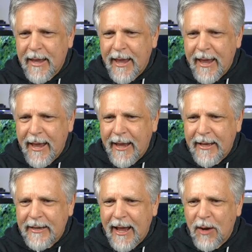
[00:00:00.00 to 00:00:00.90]

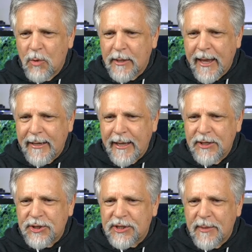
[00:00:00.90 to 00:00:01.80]
And I will get
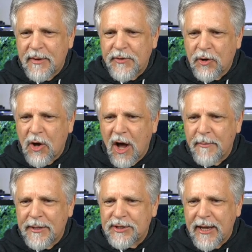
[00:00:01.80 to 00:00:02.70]
into some of your
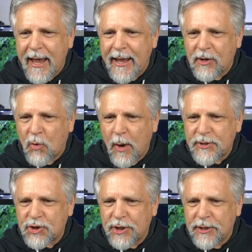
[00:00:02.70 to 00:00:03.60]
comments and
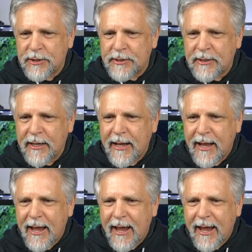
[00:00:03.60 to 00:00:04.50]
questions
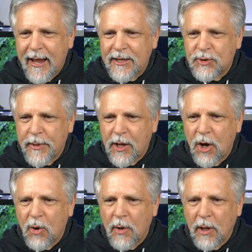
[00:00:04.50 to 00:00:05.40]
as we
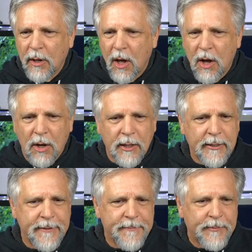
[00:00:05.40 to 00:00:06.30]
go
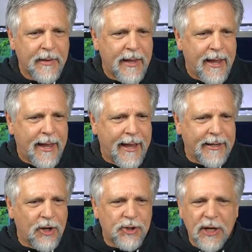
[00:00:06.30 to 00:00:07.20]
along.
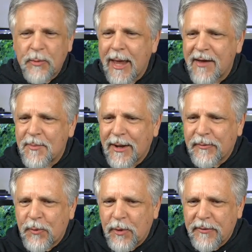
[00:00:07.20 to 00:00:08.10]
And it looks like we have about
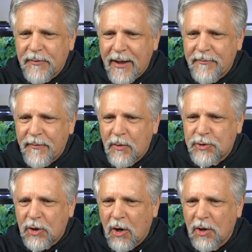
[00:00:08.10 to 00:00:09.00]
45
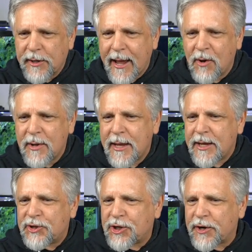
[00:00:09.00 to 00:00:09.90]
folks on now.
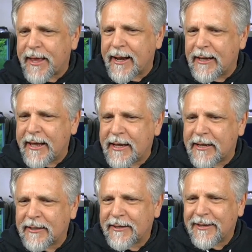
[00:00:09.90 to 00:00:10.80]
Share that link.
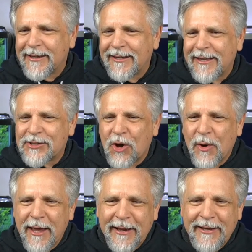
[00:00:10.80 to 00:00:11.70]
Let's go
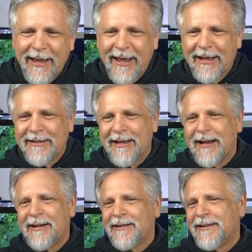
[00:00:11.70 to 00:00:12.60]
ahead and
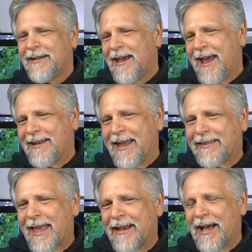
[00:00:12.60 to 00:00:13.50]
uh, and
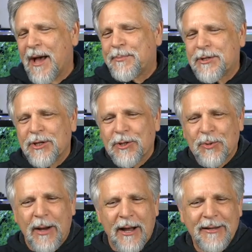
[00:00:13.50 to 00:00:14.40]
get that up
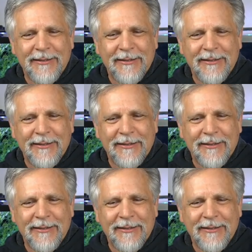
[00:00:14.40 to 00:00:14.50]
to uh,